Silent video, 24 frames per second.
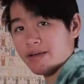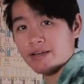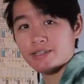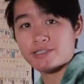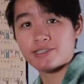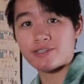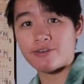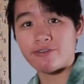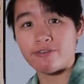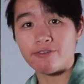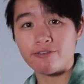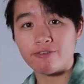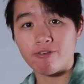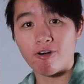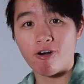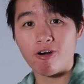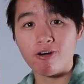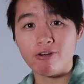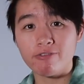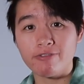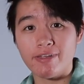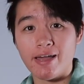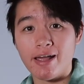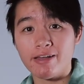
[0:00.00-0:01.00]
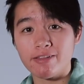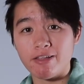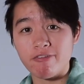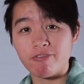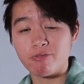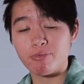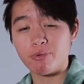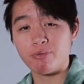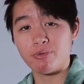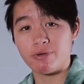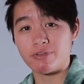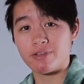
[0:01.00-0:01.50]
And so all that
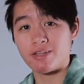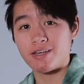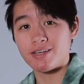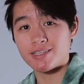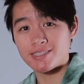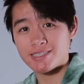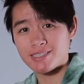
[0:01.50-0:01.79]
left me with